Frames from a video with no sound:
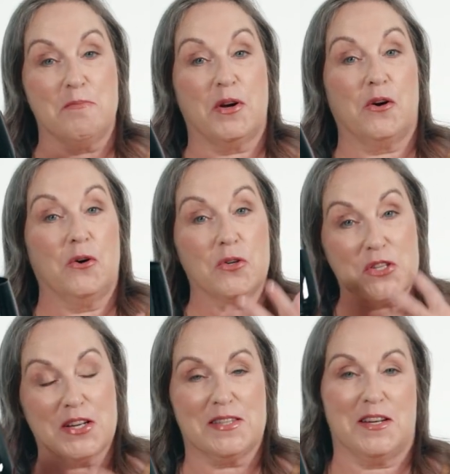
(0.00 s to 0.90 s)
but it
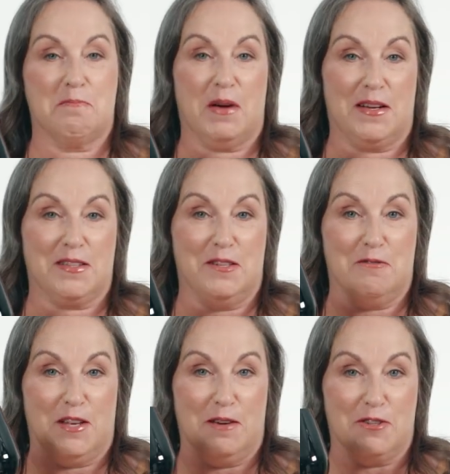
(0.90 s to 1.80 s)
also has an impact in the
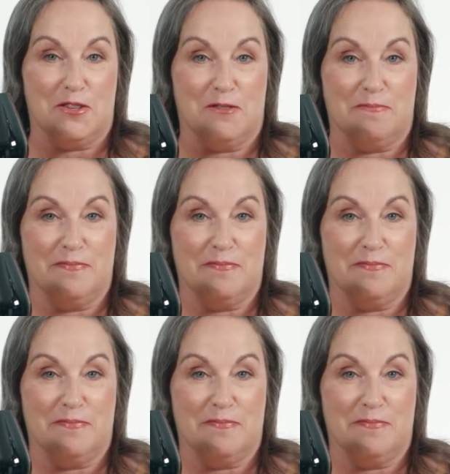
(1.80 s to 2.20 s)
flavours.